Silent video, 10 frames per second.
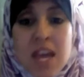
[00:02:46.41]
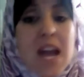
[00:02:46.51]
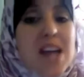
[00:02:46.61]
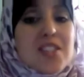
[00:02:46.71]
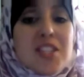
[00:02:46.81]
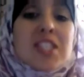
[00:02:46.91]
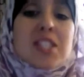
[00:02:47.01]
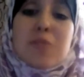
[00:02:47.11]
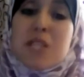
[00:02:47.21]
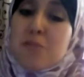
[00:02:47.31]
And Jesus,
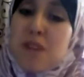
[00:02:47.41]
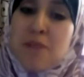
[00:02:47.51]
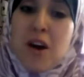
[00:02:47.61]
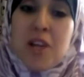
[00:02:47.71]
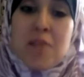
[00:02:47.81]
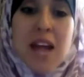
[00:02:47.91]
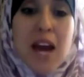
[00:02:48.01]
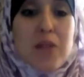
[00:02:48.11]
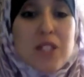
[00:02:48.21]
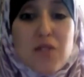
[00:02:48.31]
peace be upon him, and how
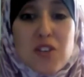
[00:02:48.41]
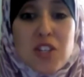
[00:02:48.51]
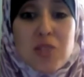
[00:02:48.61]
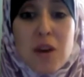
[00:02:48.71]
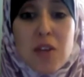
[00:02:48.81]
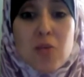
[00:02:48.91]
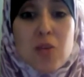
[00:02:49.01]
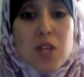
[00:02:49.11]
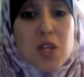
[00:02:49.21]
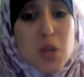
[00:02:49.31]
his virgin mother
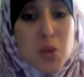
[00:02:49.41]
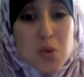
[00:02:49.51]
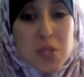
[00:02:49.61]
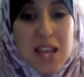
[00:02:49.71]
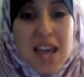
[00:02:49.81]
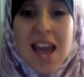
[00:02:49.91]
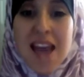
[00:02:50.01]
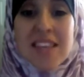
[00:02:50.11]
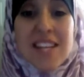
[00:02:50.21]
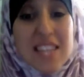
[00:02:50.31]
was accused,
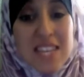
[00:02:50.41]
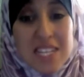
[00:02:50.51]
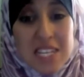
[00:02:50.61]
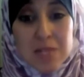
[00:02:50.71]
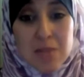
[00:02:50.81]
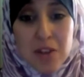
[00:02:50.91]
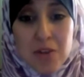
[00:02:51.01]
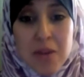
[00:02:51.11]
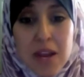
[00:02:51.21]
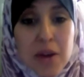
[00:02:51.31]
and then he and his mother
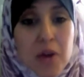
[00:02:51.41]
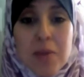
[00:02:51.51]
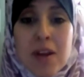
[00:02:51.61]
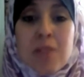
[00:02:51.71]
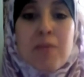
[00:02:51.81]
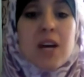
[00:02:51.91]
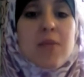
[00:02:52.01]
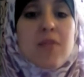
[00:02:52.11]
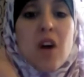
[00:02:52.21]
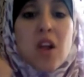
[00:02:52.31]
Mary or Maryam become
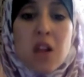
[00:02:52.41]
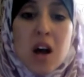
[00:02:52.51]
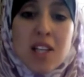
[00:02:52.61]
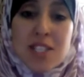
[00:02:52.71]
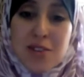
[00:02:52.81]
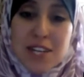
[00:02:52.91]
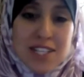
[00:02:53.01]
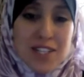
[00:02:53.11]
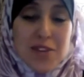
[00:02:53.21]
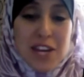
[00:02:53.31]
of Allah's
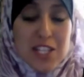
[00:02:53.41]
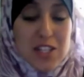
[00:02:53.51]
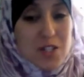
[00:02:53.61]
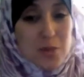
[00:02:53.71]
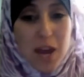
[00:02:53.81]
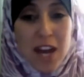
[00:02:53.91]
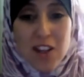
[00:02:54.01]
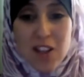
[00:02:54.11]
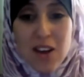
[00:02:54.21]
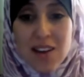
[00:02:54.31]
greatest creations,
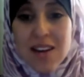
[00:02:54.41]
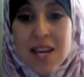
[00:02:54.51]
subhanAllah.